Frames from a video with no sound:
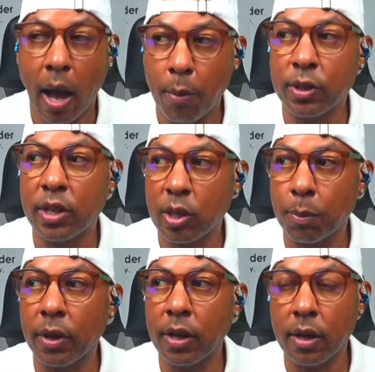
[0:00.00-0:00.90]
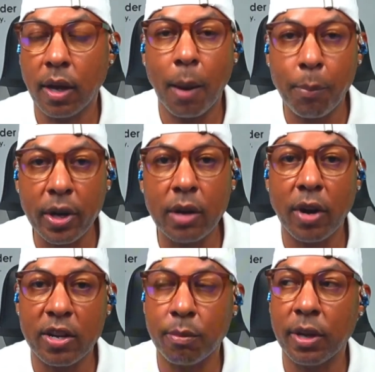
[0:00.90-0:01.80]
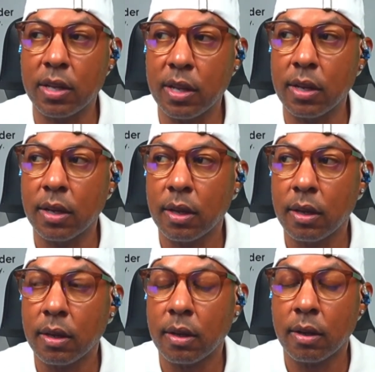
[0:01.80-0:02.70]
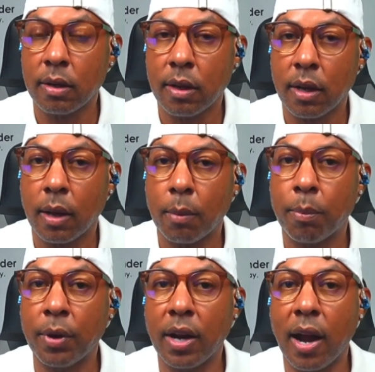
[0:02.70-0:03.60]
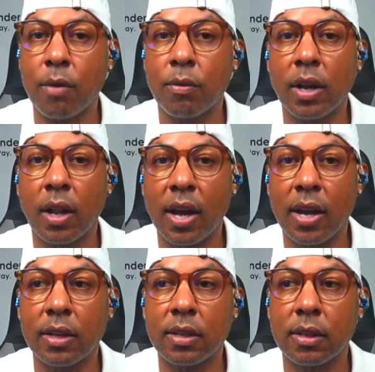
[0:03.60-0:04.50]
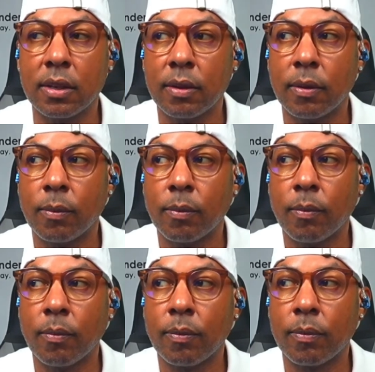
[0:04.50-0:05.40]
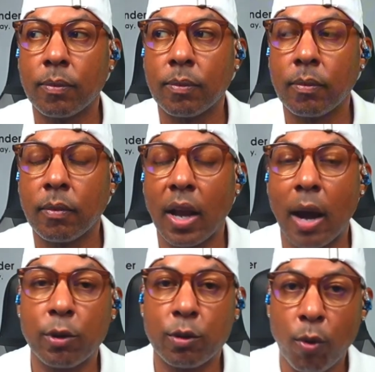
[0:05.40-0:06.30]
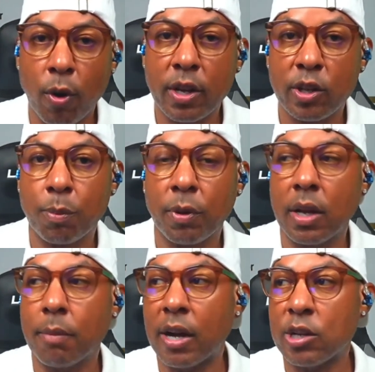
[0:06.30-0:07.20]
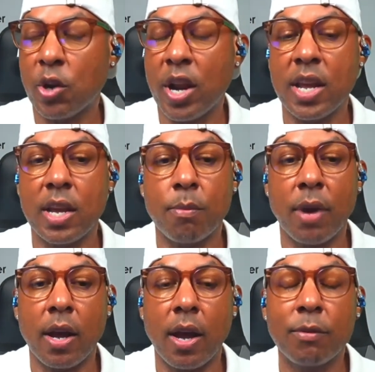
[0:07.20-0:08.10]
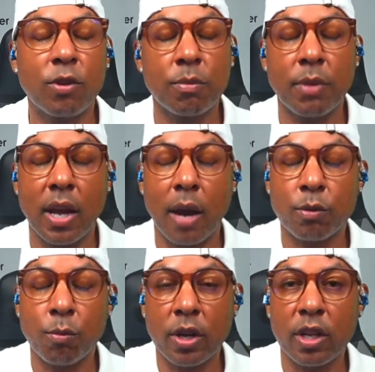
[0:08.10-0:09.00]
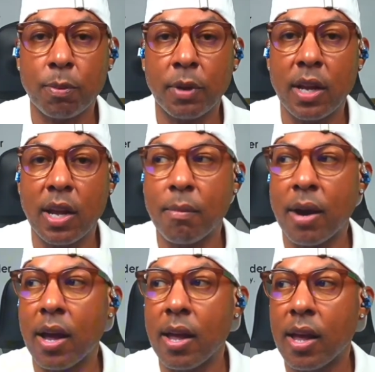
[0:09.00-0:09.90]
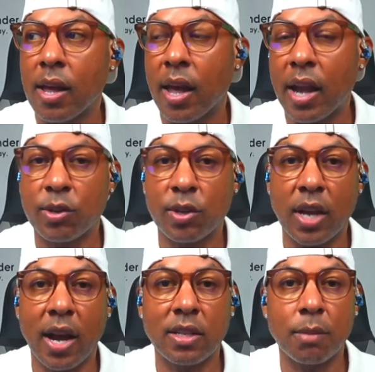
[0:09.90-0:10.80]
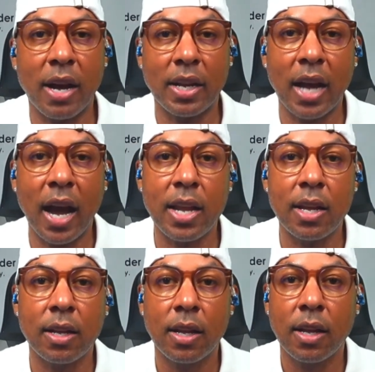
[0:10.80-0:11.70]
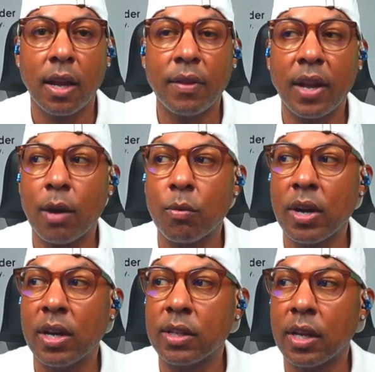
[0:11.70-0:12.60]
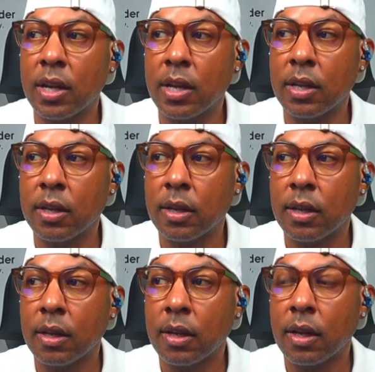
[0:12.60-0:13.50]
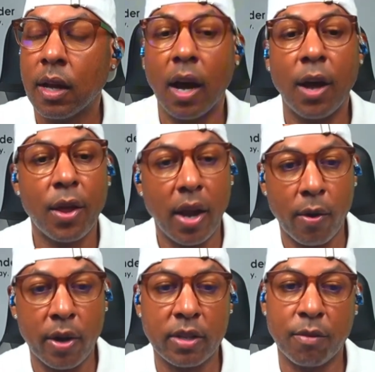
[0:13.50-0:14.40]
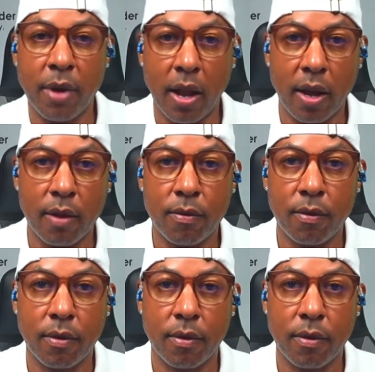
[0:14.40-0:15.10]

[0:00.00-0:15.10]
I was disciplined. I'm pretty regimented, but I realized I was more disciplined in my trading I was more disciplined in my exercise and my diet than I was in other areas of my life.